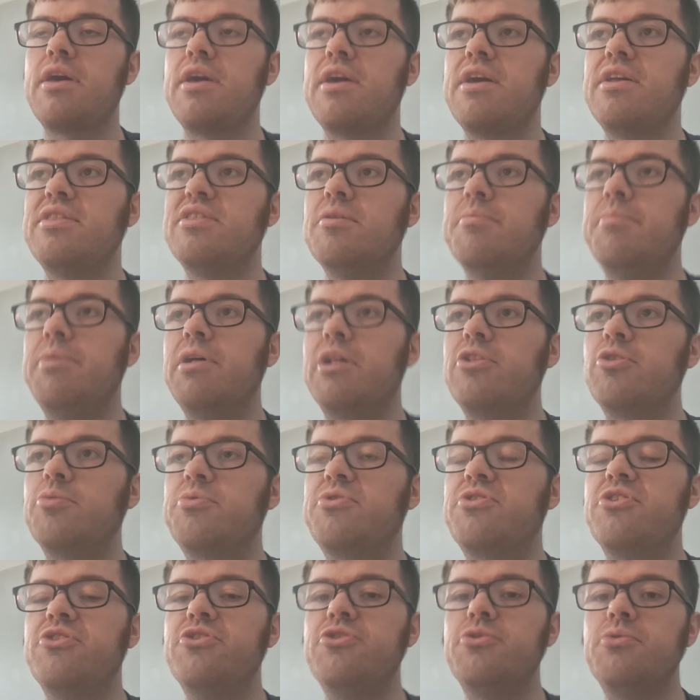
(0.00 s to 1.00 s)
in the build-up
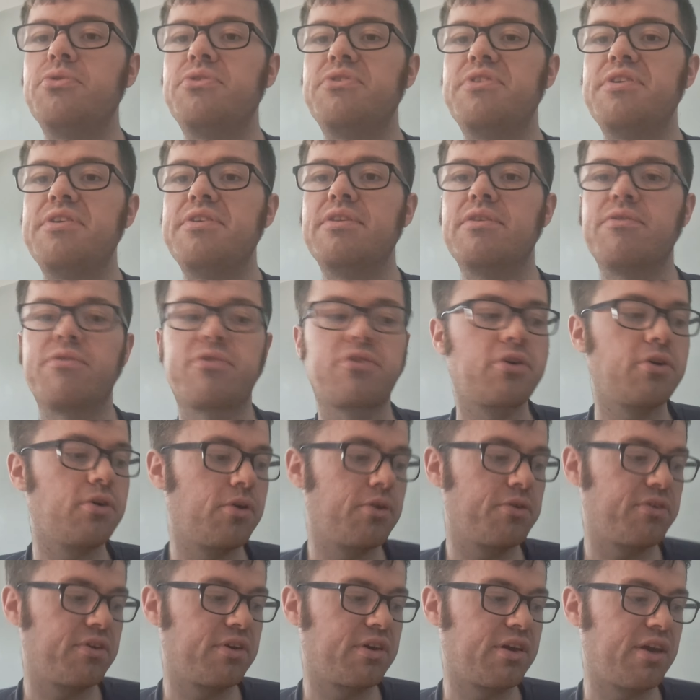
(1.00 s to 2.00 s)
to the new season, of
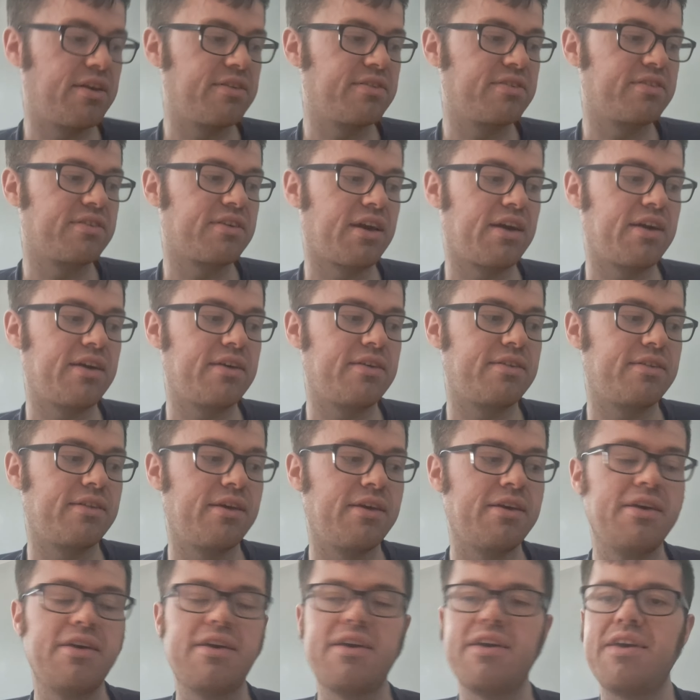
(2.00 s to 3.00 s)
course, against
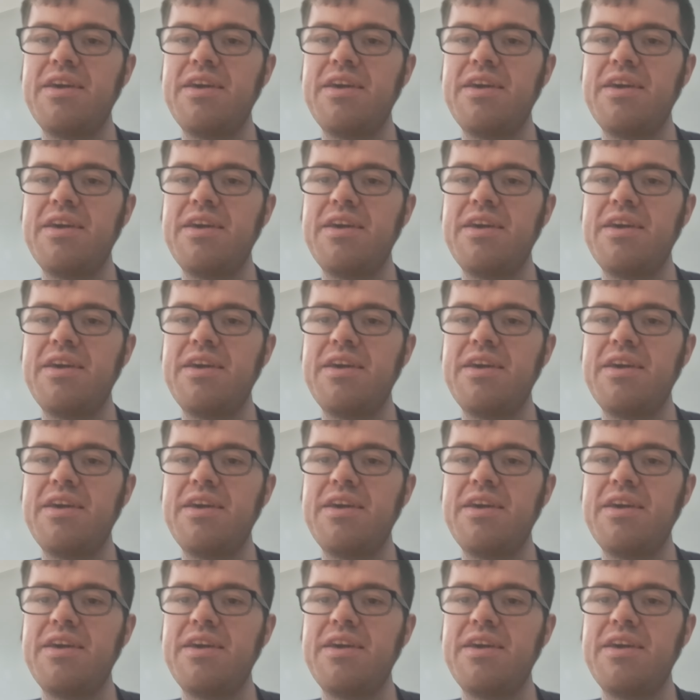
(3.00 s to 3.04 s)
Guiseley.